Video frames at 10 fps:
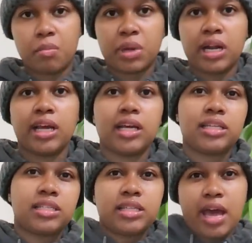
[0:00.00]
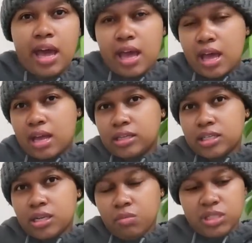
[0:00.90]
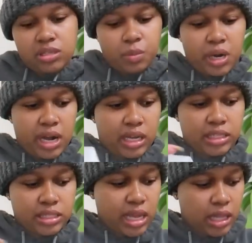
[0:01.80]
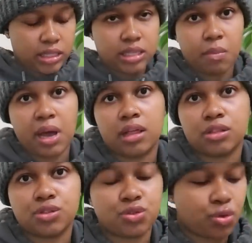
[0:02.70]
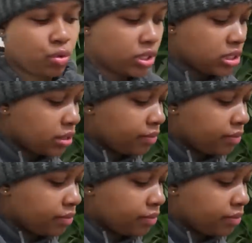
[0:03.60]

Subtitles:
Clicks and Mr. Price and some other stores.